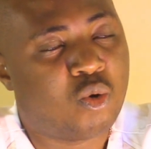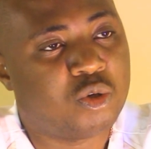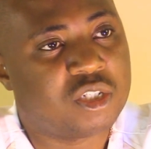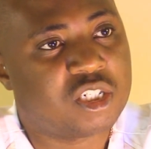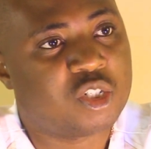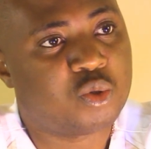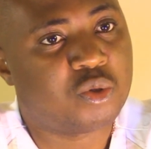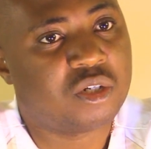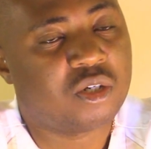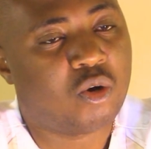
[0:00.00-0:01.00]

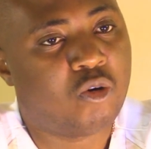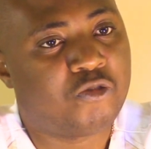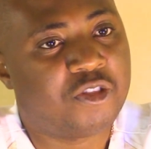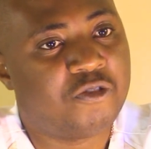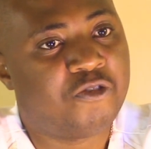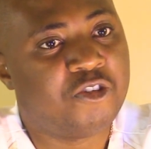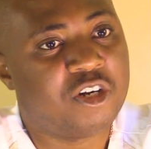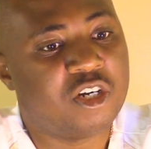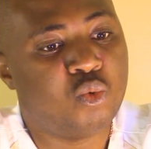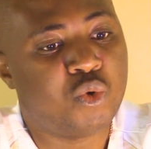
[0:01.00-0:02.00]
congestion of the
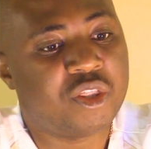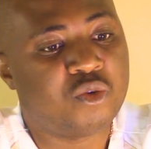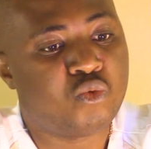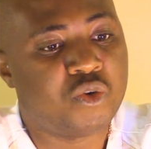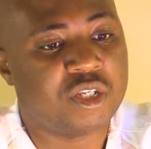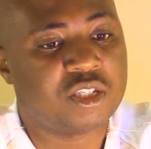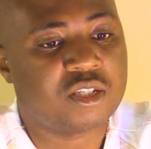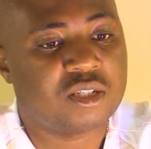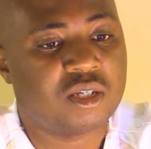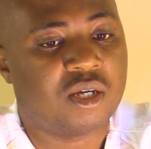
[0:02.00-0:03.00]
field with trees,